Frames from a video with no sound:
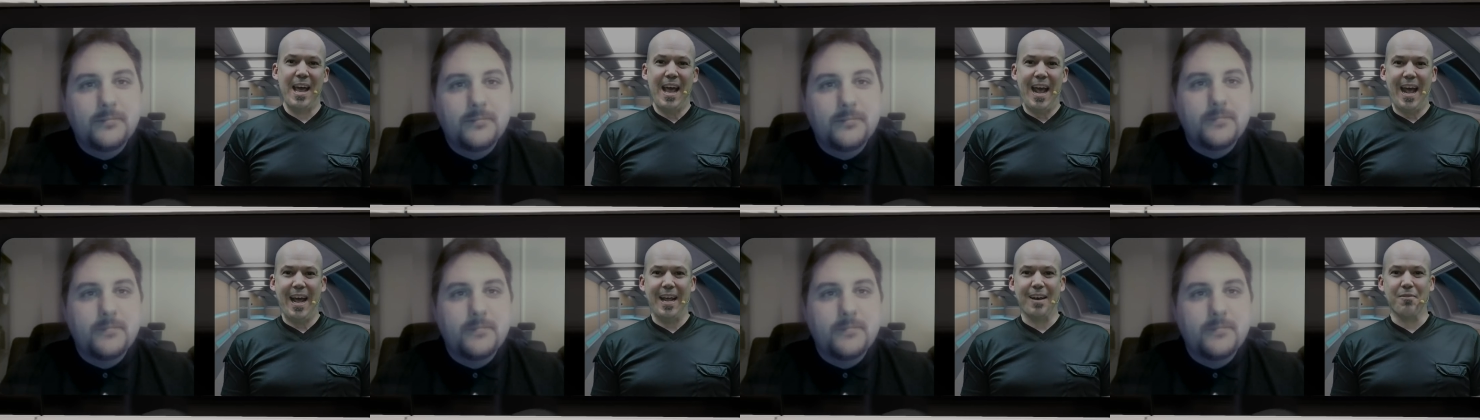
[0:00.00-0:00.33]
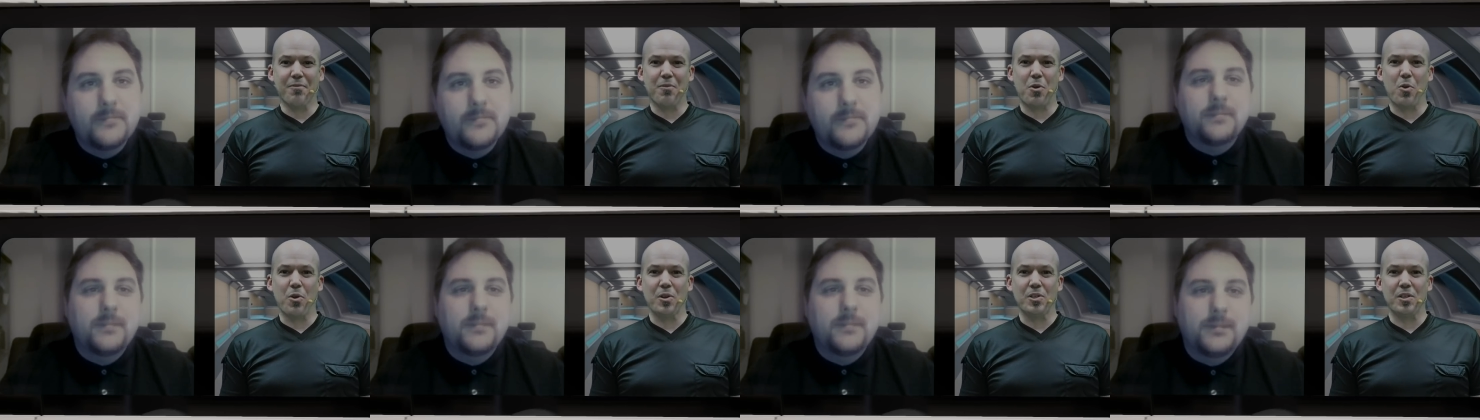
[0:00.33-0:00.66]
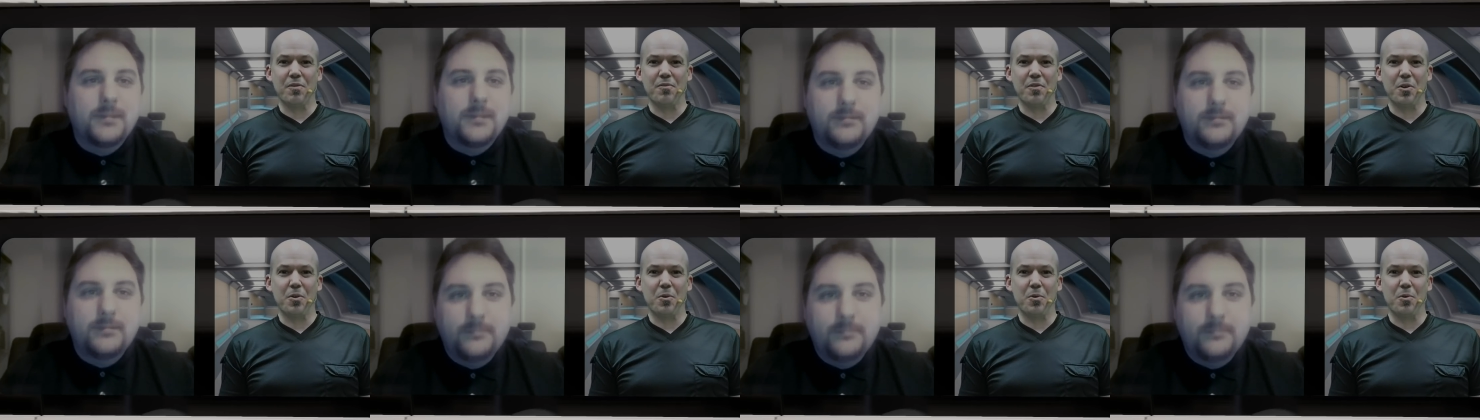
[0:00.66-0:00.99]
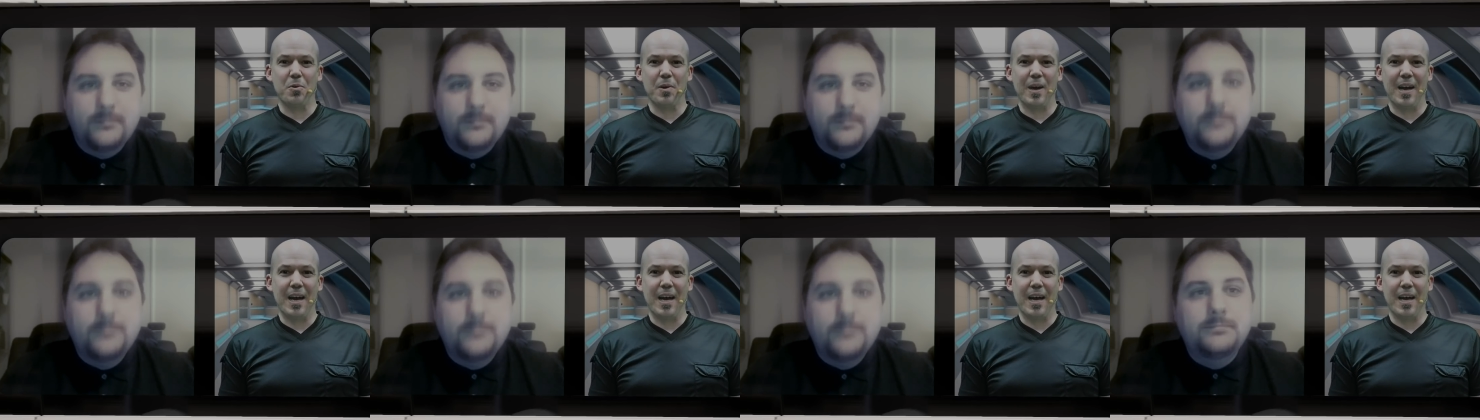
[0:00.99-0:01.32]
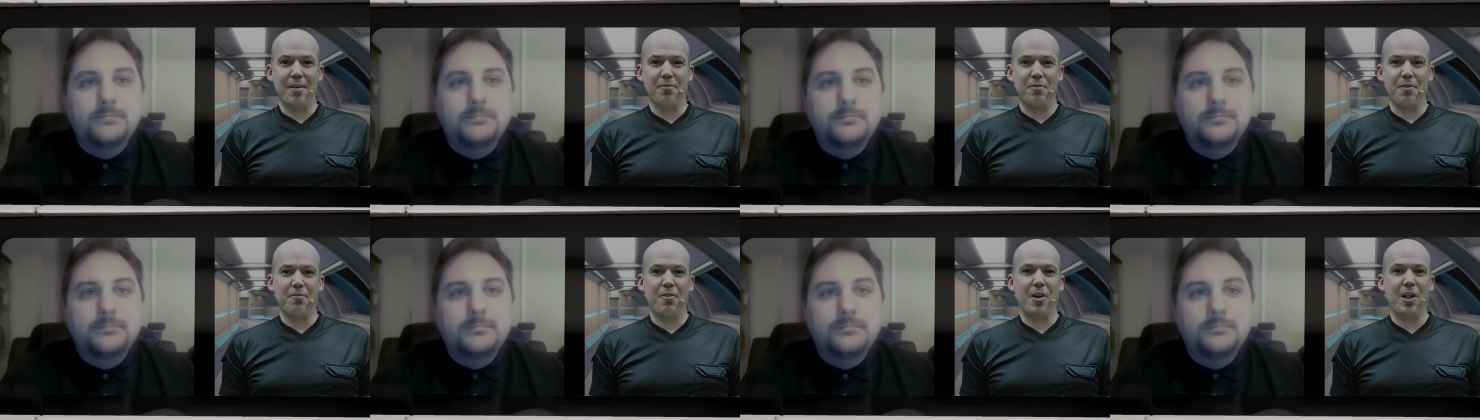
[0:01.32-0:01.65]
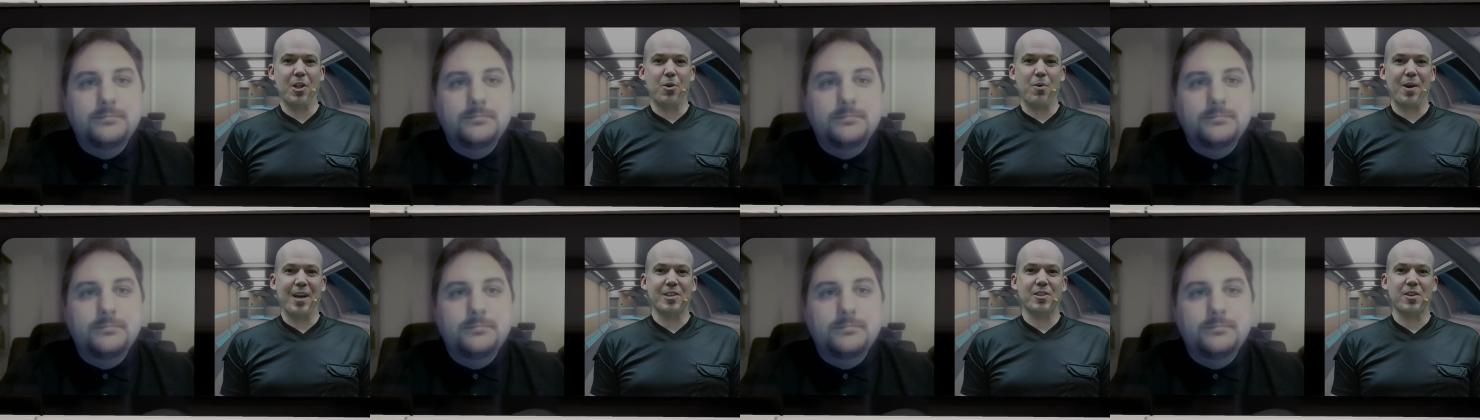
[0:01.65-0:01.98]
Speaker 1: And of course, if you
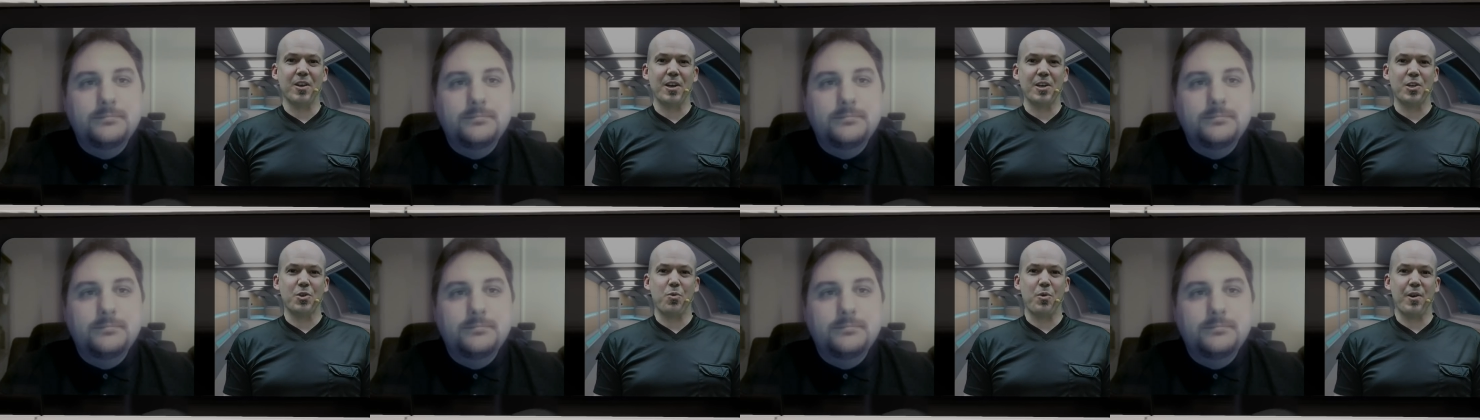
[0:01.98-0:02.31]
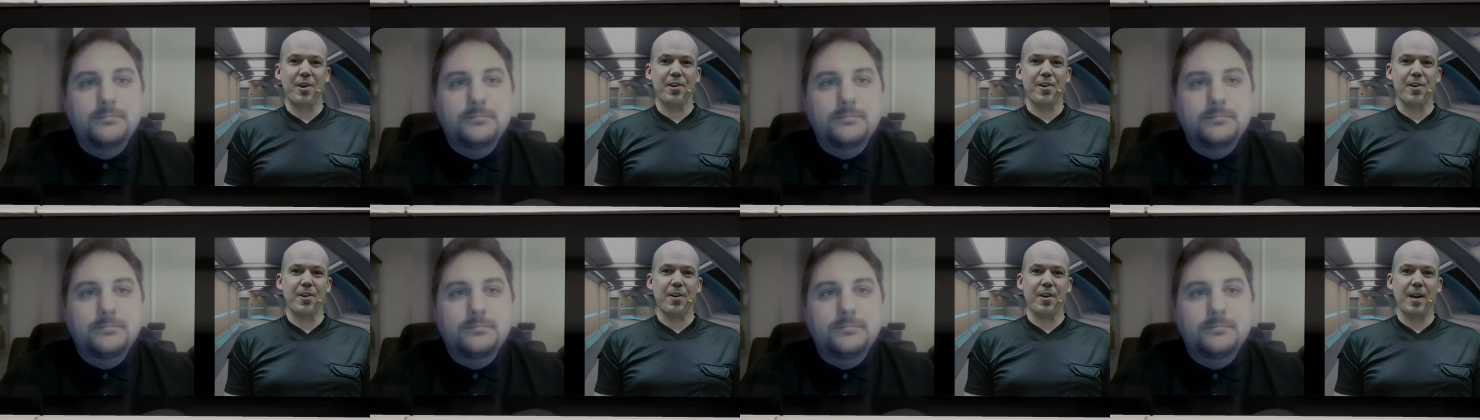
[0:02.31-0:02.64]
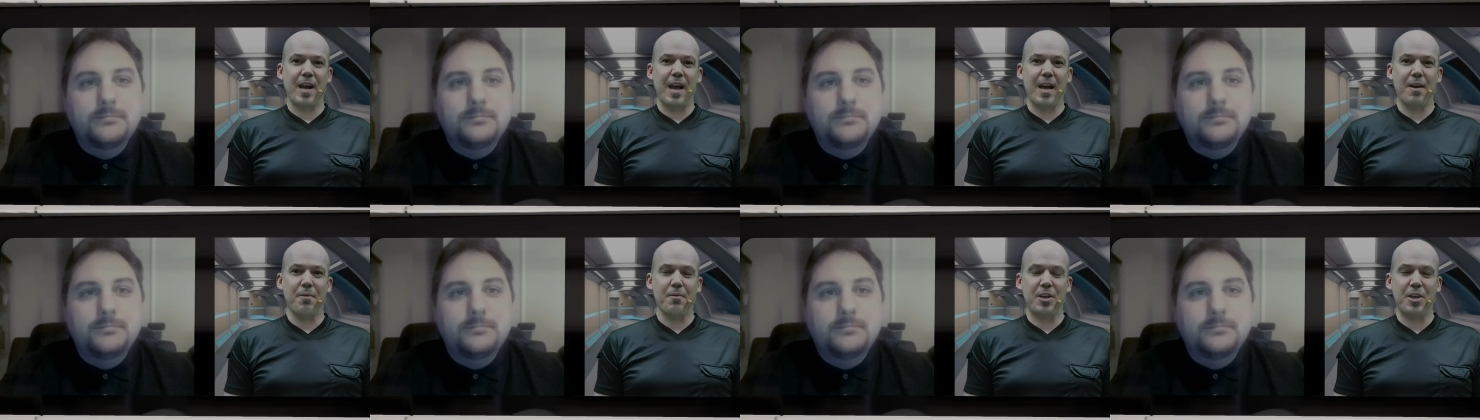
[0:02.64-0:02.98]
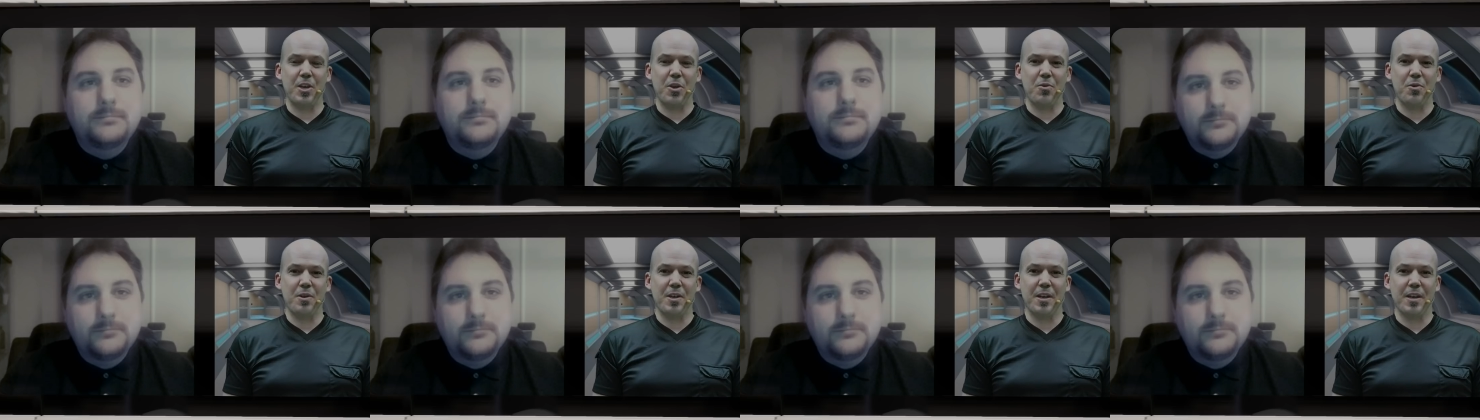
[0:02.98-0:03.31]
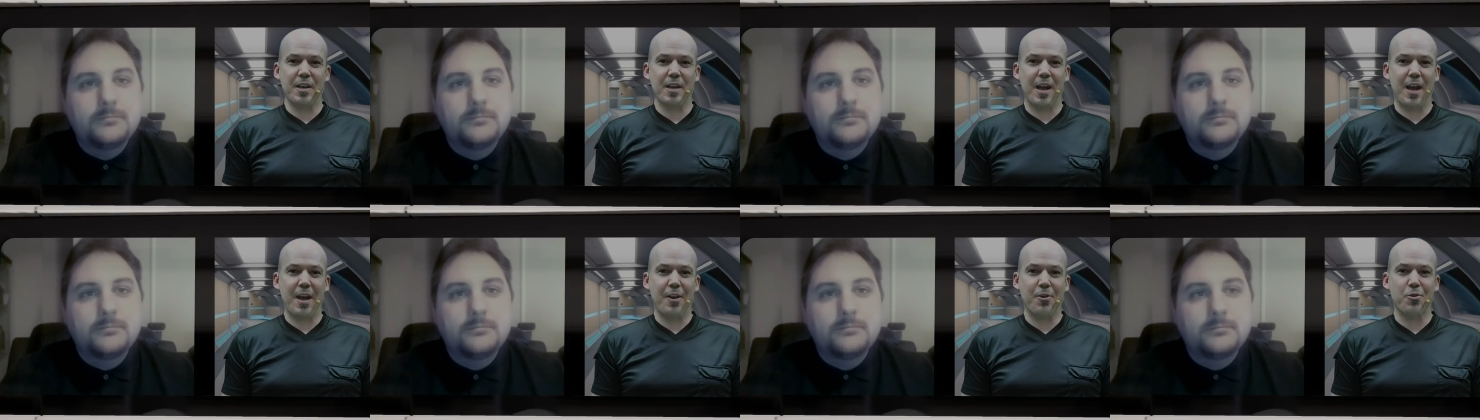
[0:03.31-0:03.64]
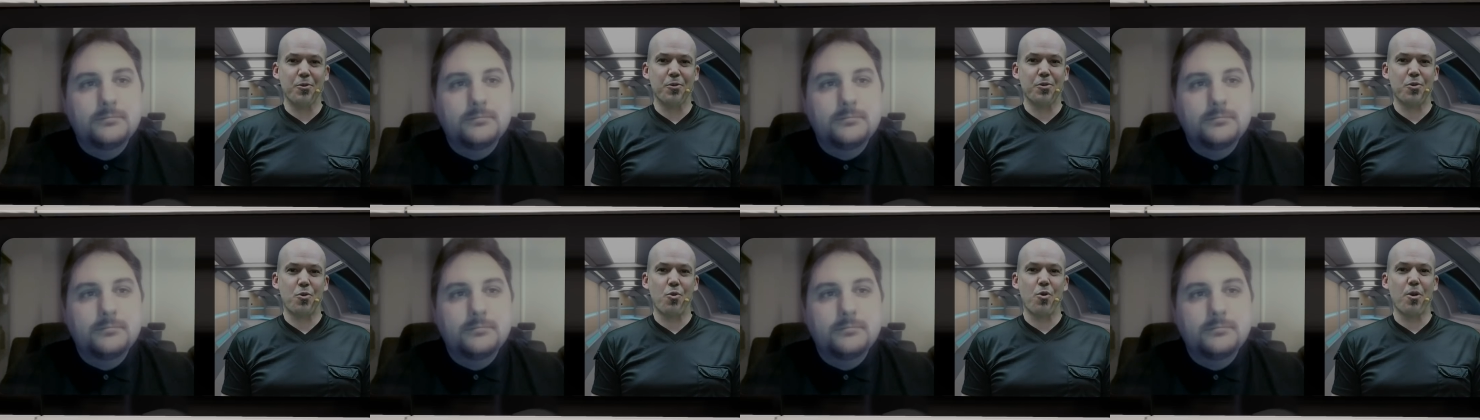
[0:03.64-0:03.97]
follow us on Twitter,
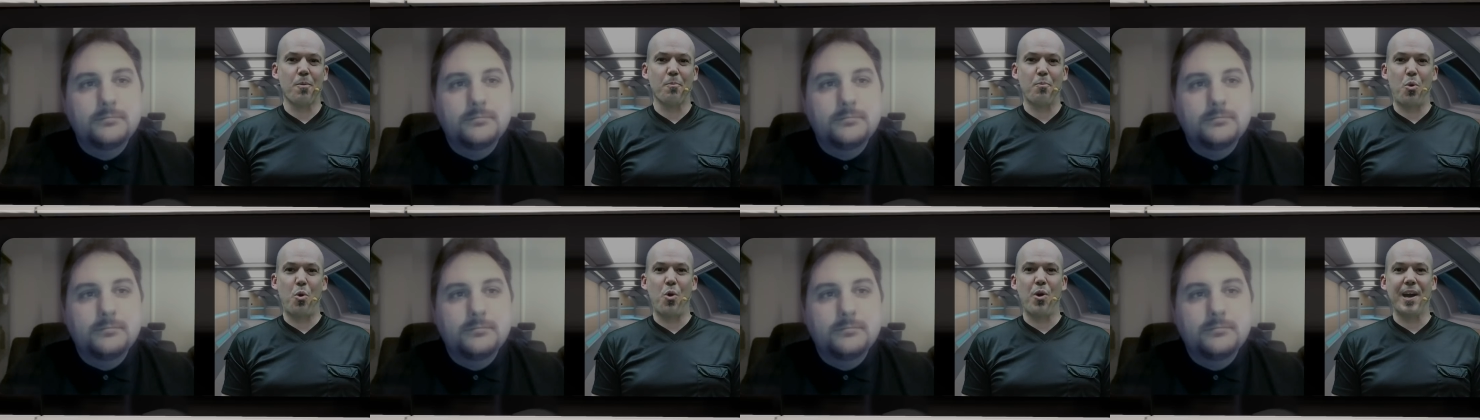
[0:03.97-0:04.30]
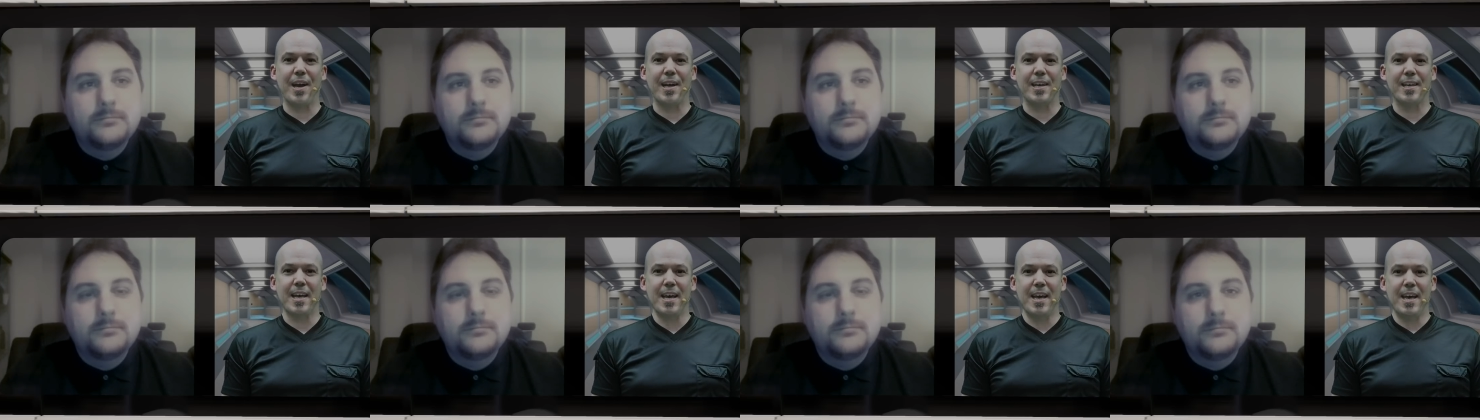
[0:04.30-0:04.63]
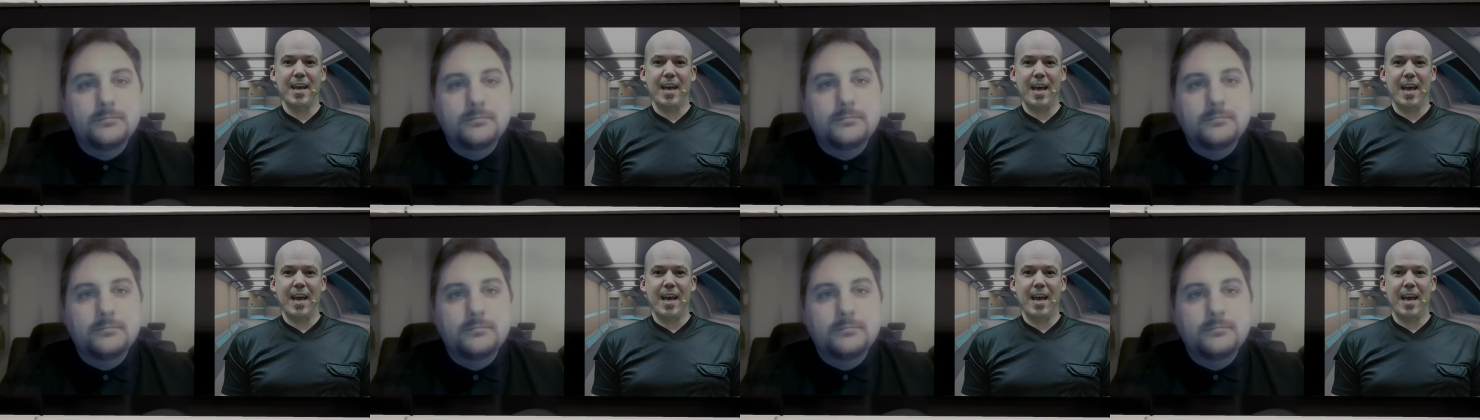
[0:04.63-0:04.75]
union_point,